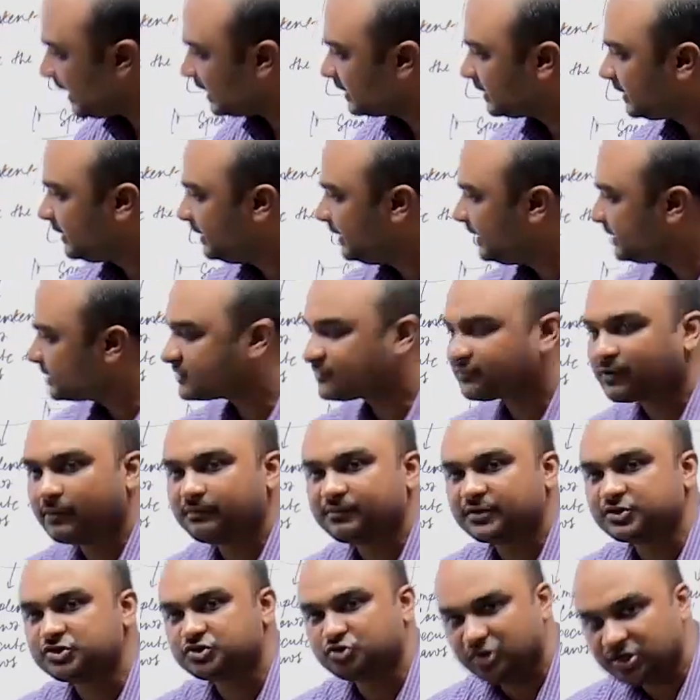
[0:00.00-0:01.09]
at least
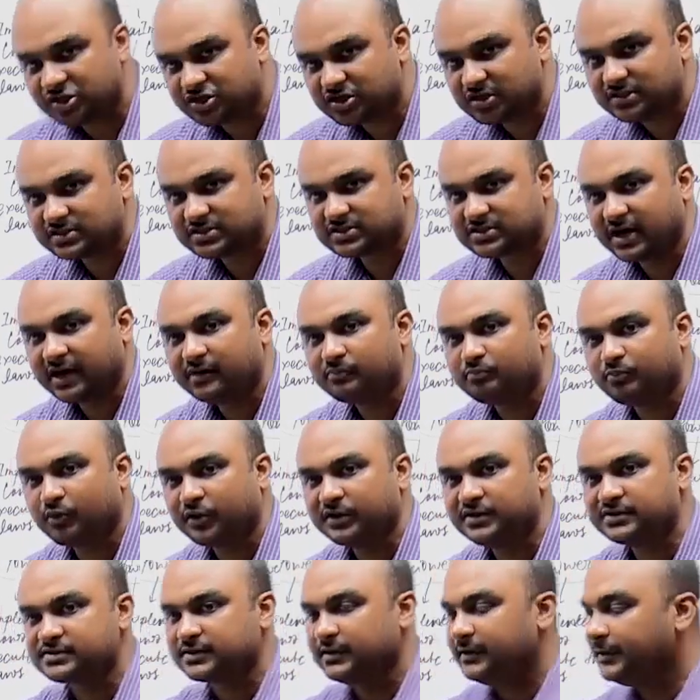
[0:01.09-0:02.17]
from the judicial
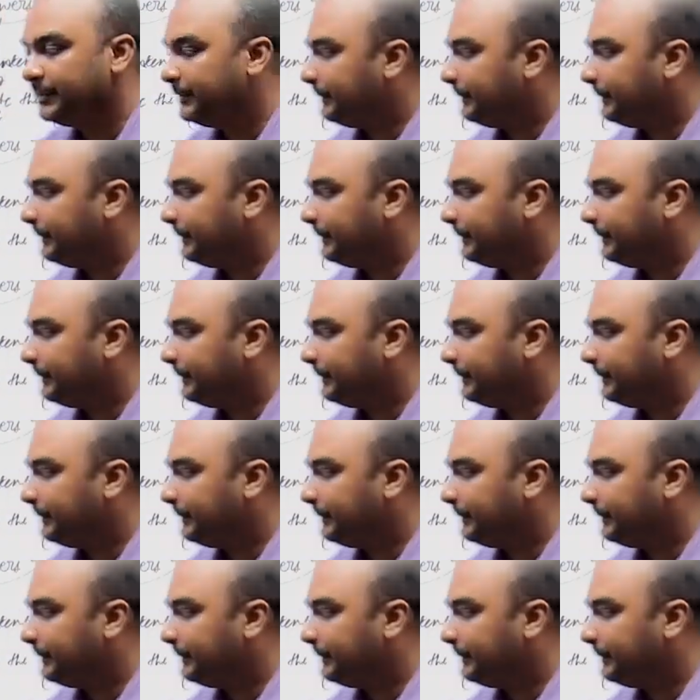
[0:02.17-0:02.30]
standpoint.